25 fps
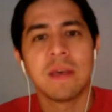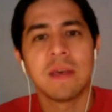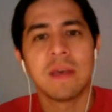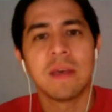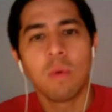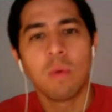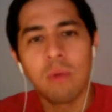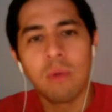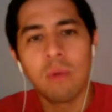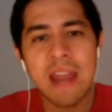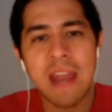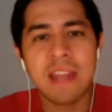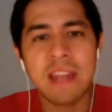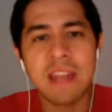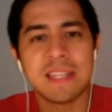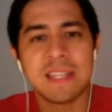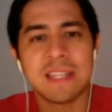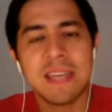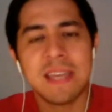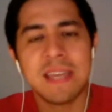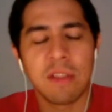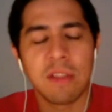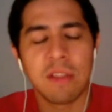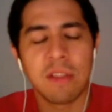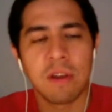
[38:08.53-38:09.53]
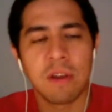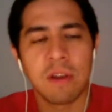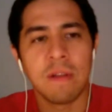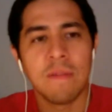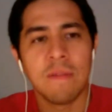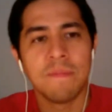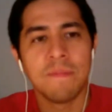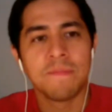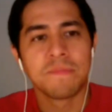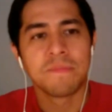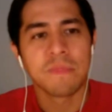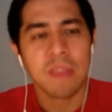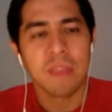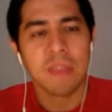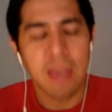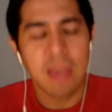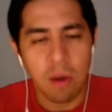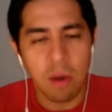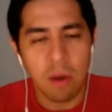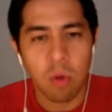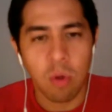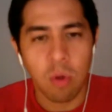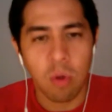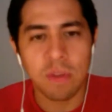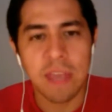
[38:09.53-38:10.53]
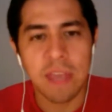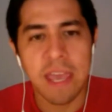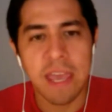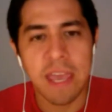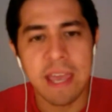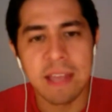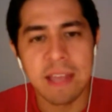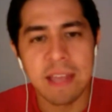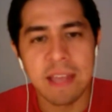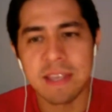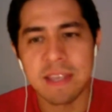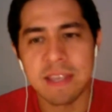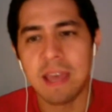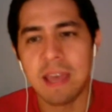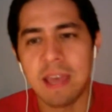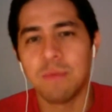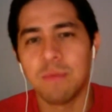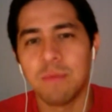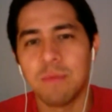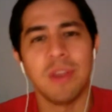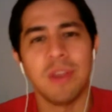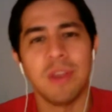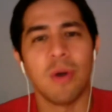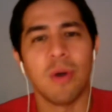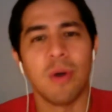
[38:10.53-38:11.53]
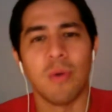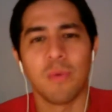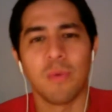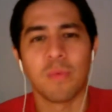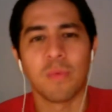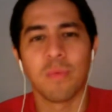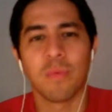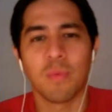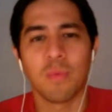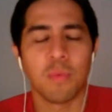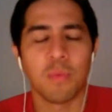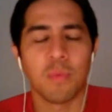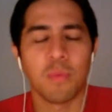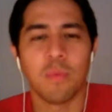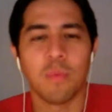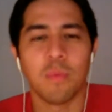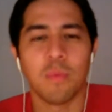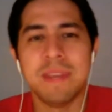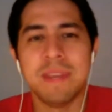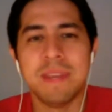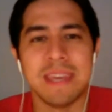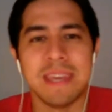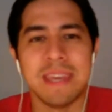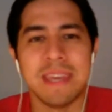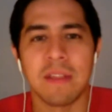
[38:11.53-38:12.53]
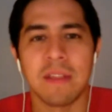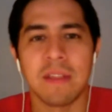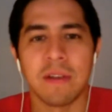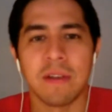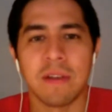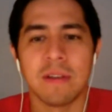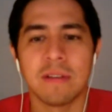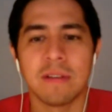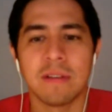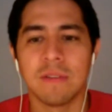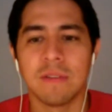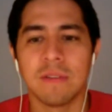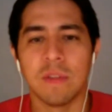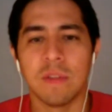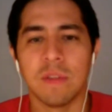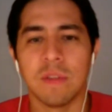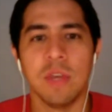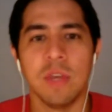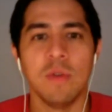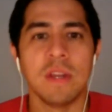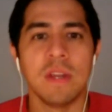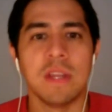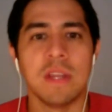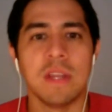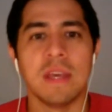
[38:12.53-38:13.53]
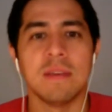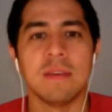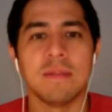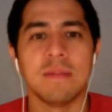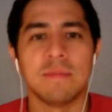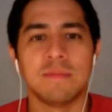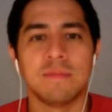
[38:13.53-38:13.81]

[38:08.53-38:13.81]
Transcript: We'll ride it together and hold hands, and we'll be together. Unity.